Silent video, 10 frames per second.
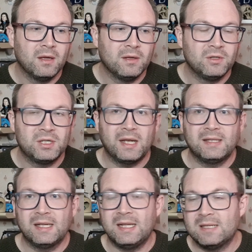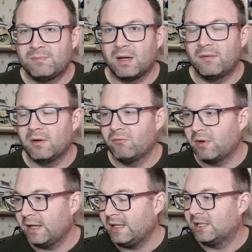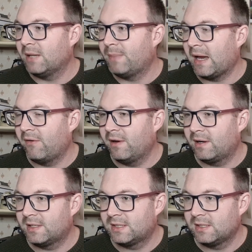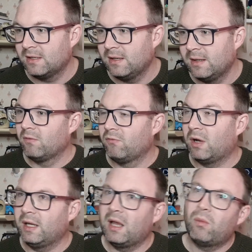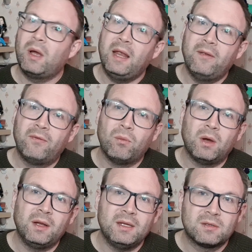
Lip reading: Jet and his brother running to the barracks, running away from one of these